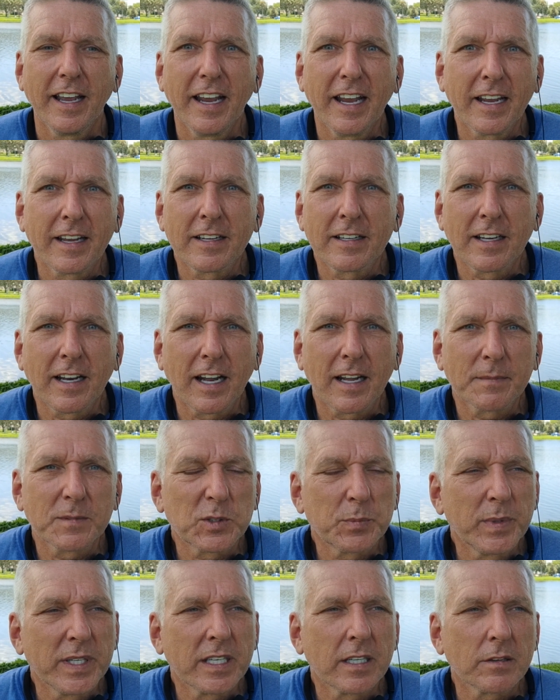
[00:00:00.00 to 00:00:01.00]
and I'm
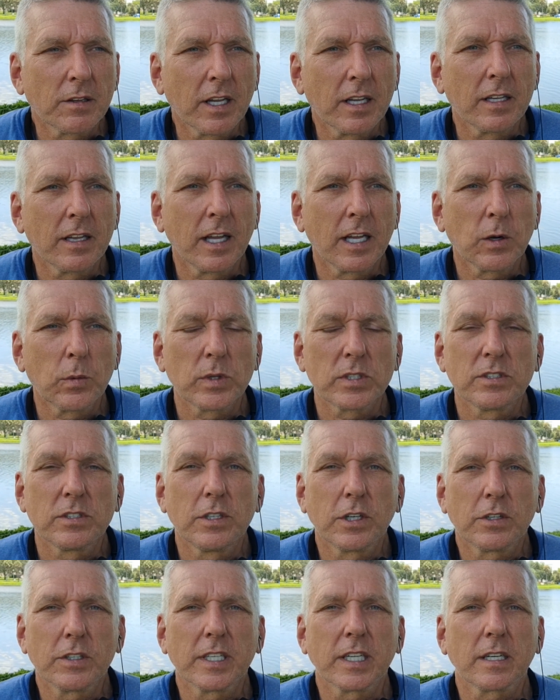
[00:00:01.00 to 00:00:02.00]
speaking light language
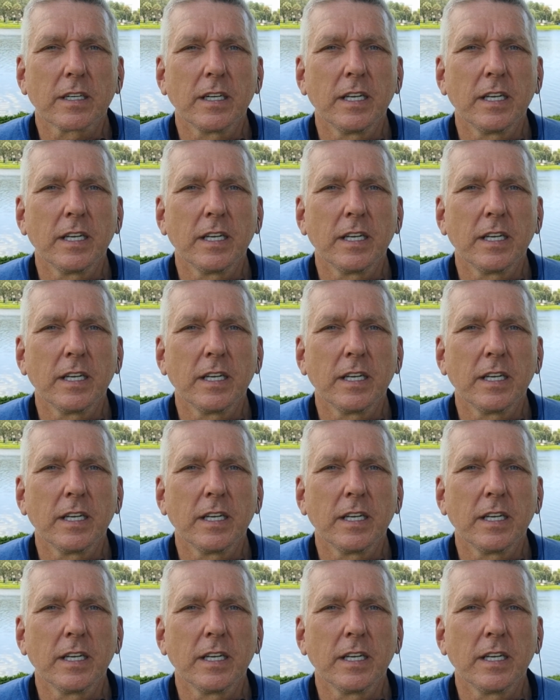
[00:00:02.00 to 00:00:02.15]
during.